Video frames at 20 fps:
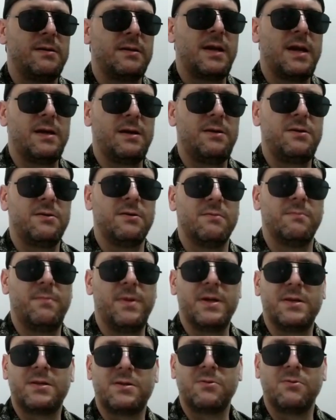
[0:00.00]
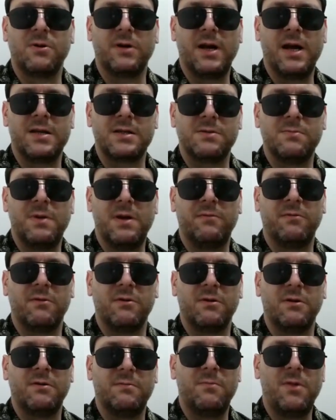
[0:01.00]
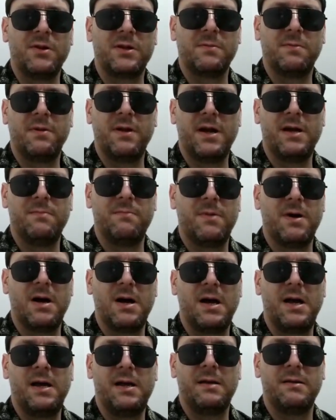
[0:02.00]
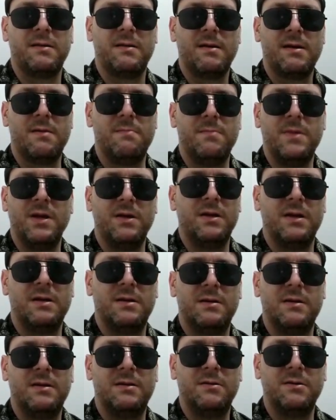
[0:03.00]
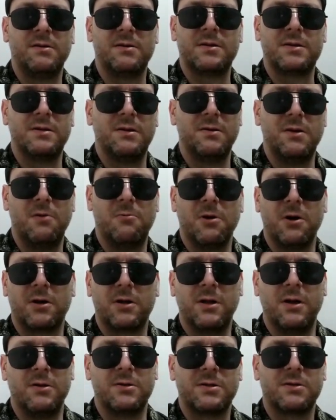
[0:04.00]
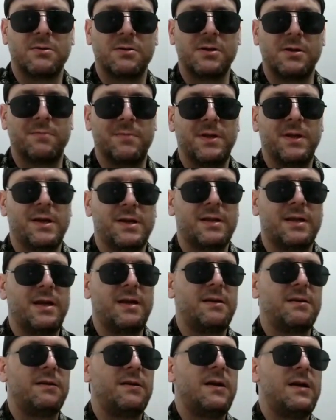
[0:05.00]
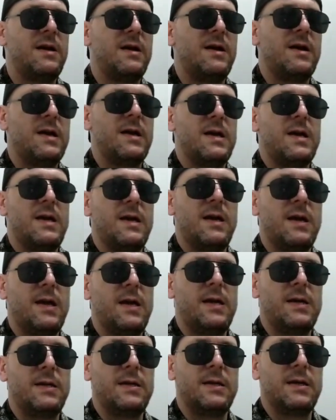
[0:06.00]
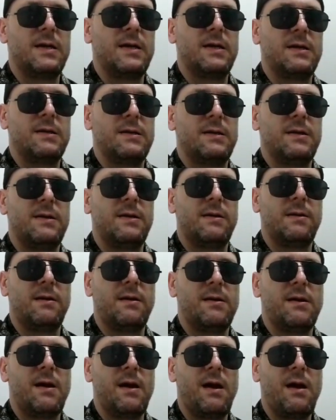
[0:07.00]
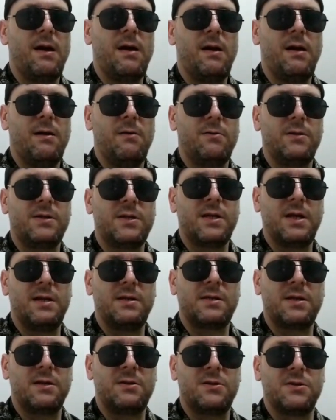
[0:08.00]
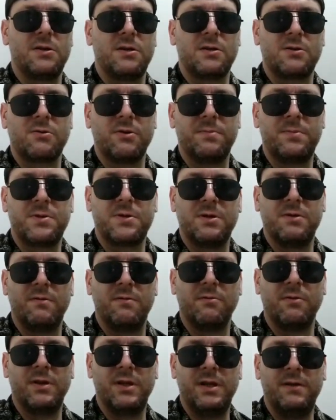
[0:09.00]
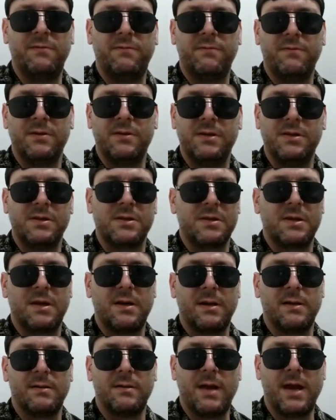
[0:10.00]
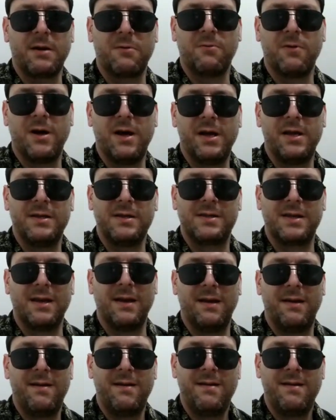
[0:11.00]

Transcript: take your best orgasm ever, multiply it by 1,000,000, and you're still nowhere close, or something like that. And I would say such a description of the relief is likewise